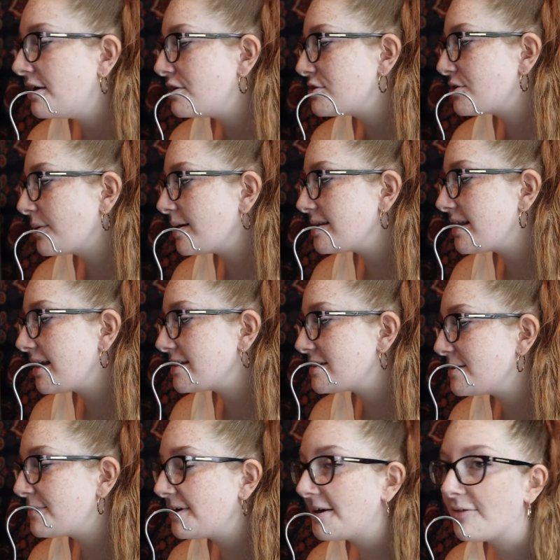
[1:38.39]
She always has
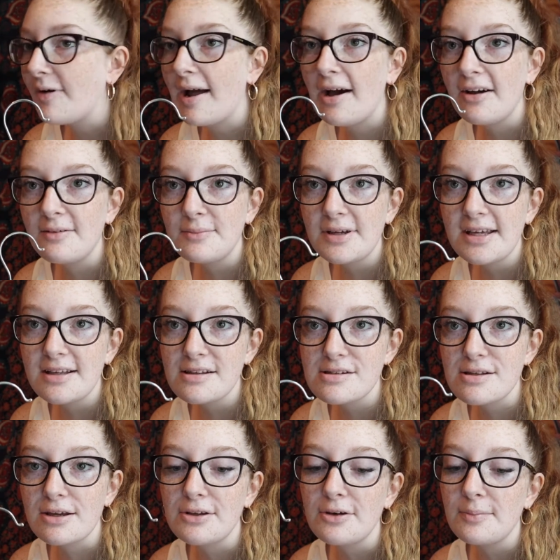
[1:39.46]
to be around me,
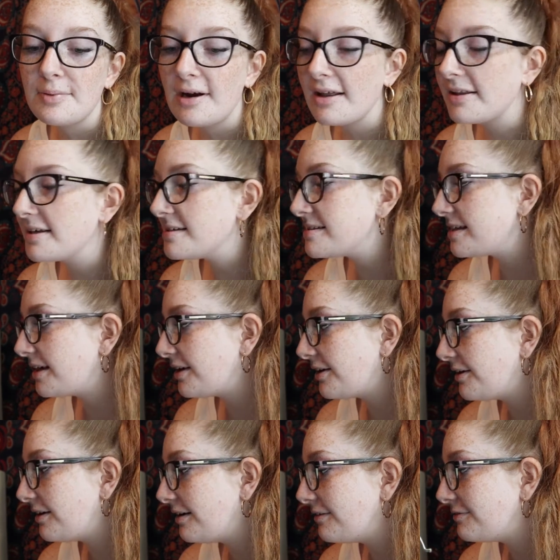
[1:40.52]
so you'll probably see
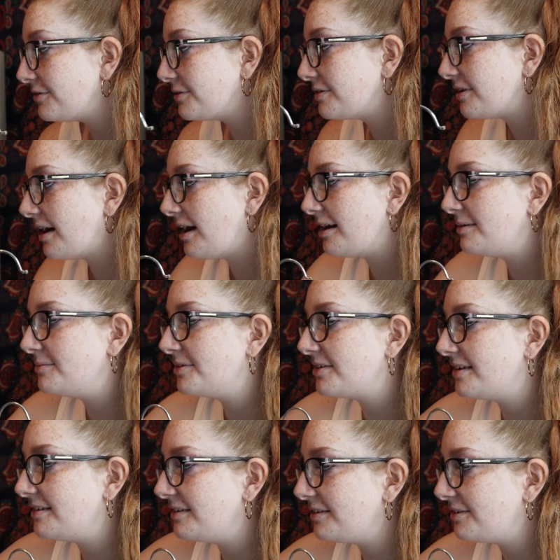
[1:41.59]
her a few times
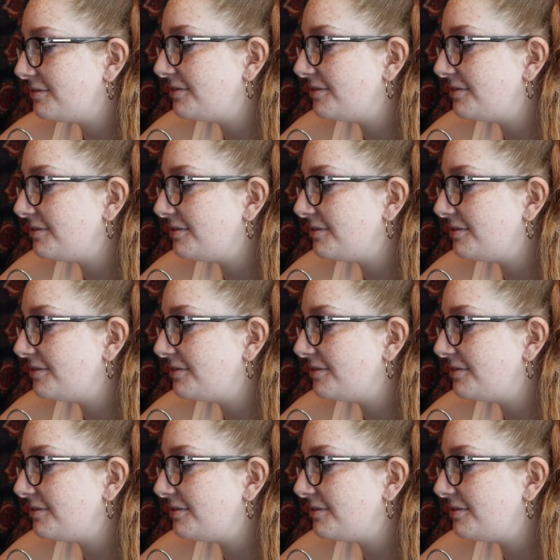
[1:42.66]
in this